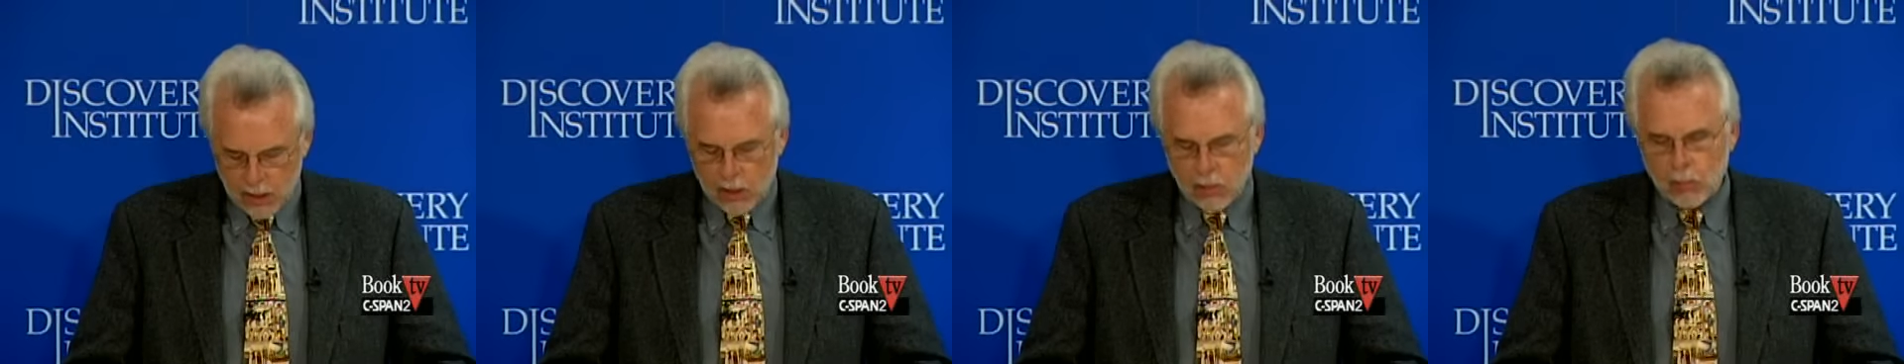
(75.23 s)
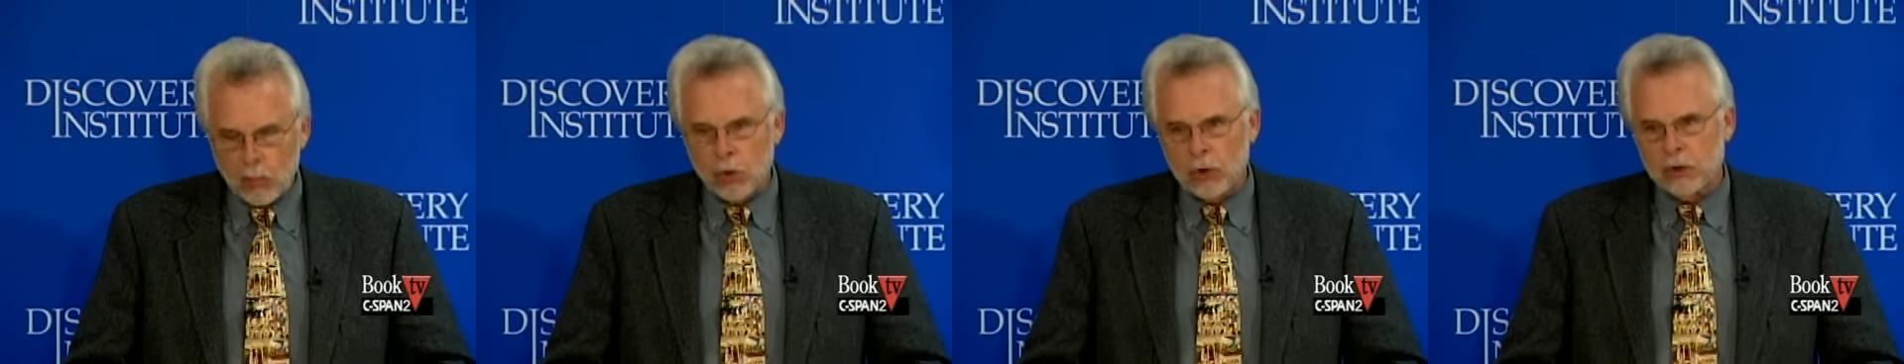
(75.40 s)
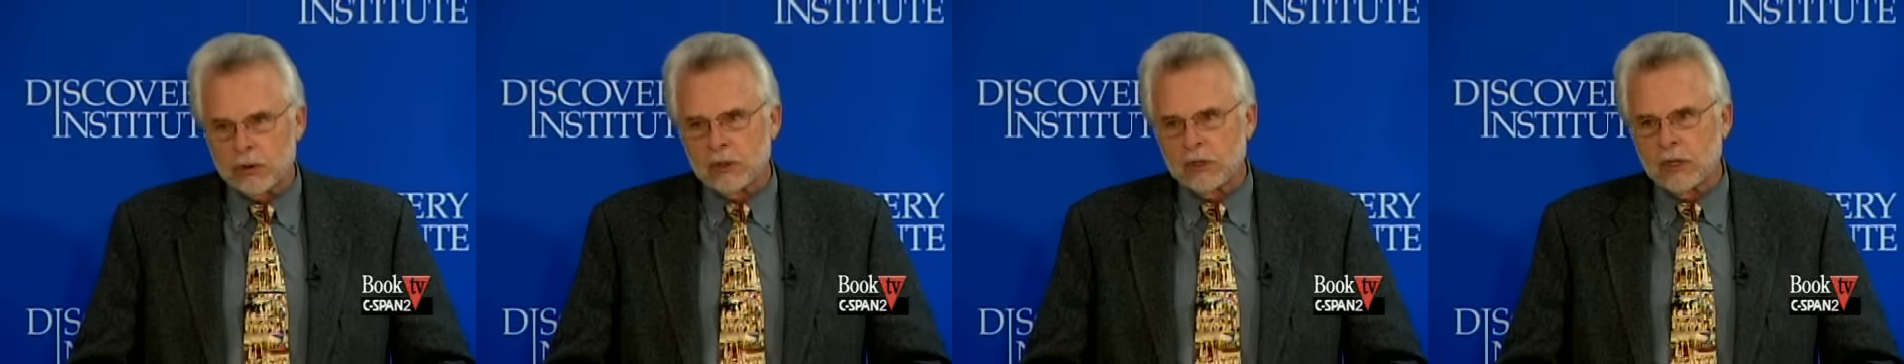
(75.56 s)

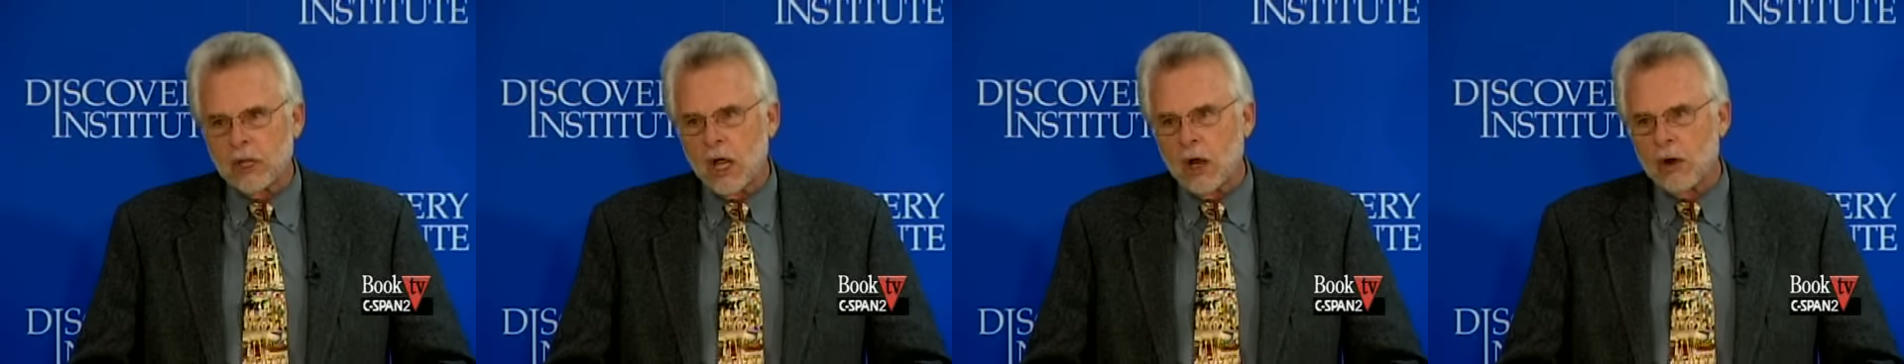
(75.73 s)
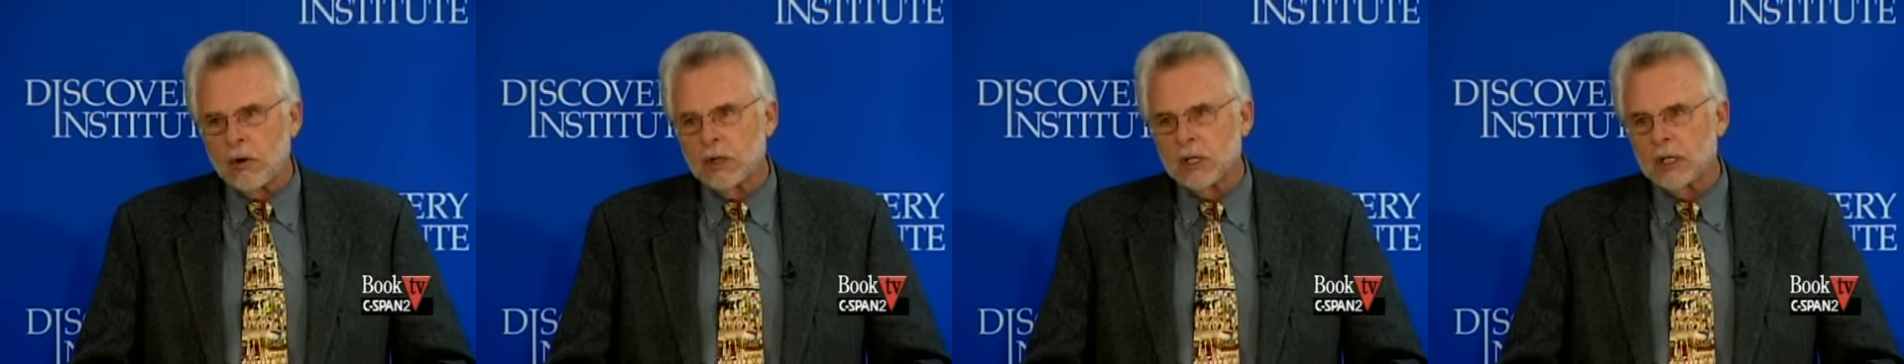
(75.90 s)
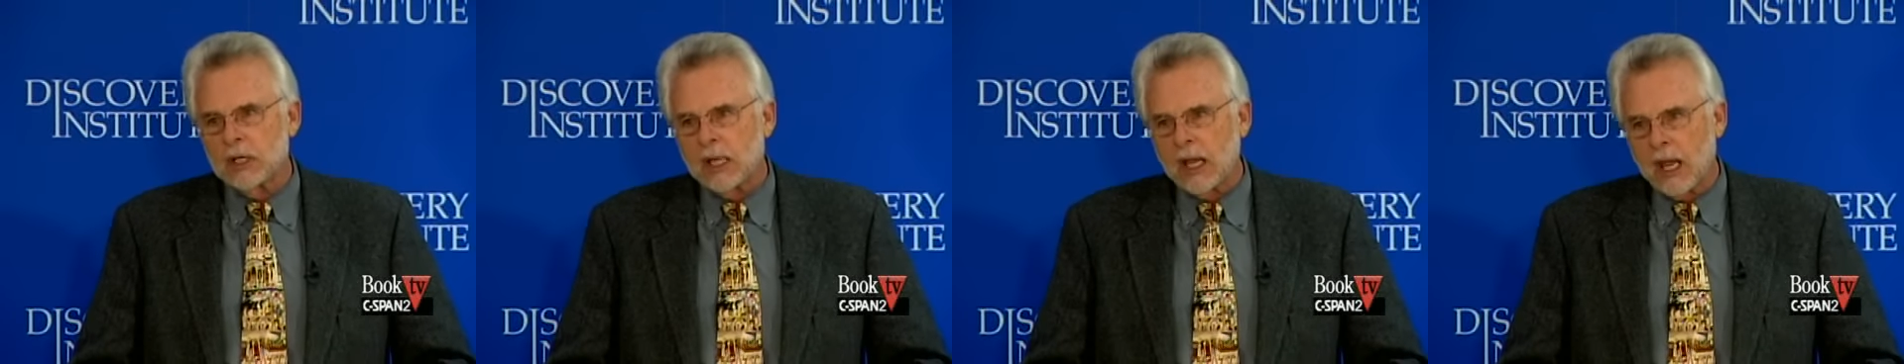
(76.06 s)
more than
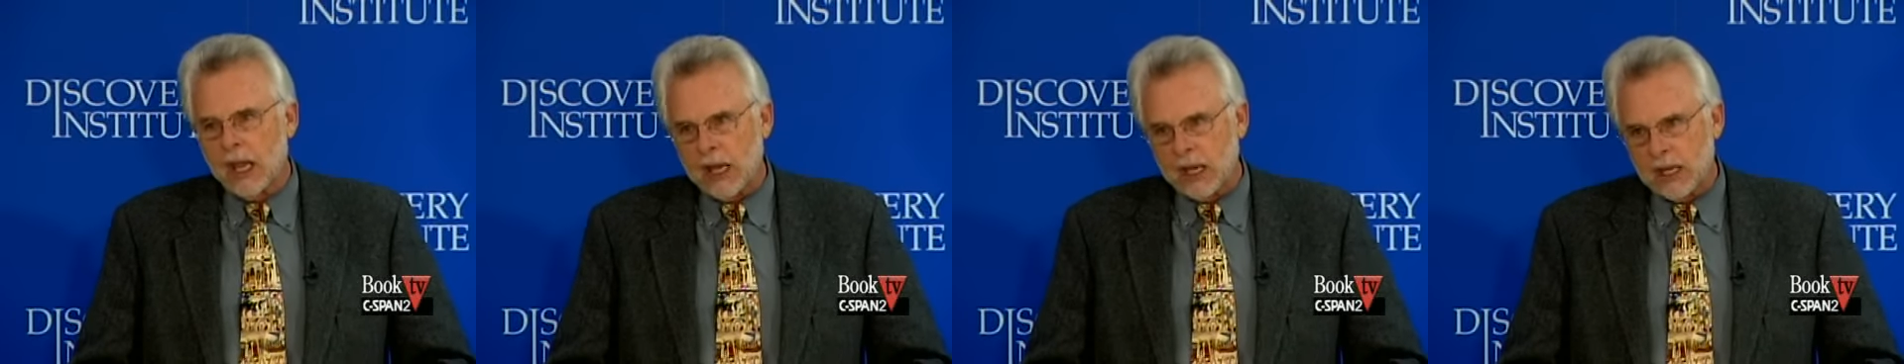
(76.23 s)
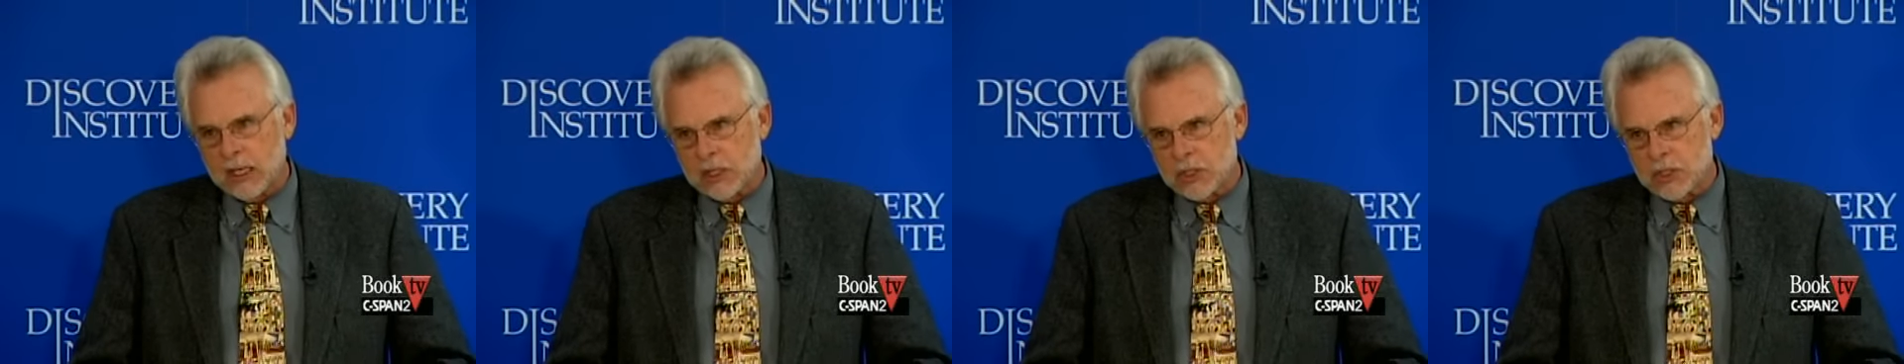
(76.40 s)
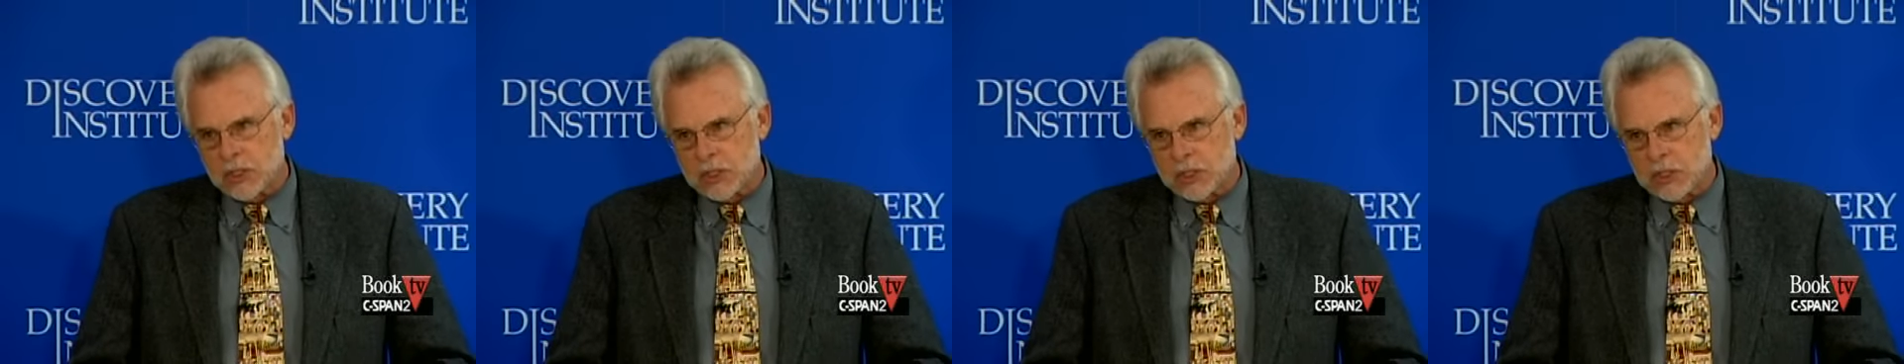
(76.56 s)
they're
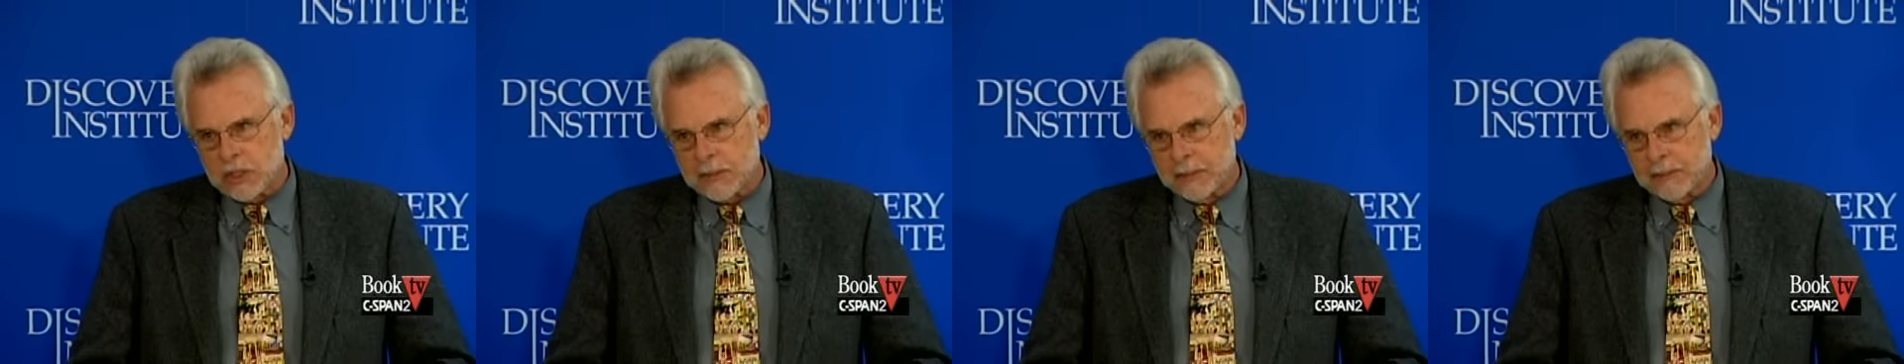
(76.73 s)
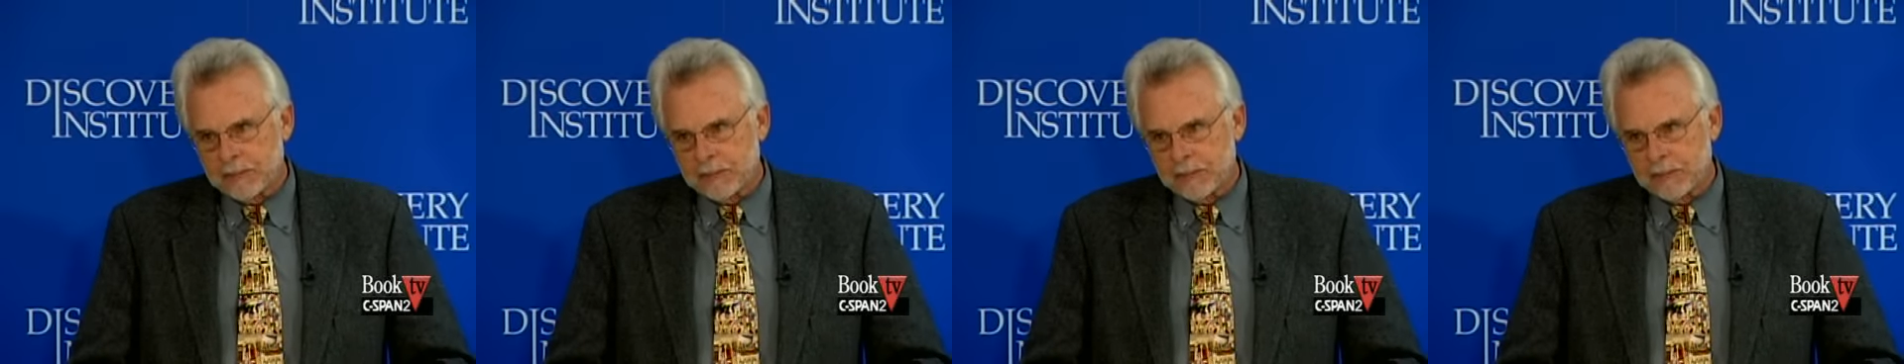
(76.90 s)
engaged.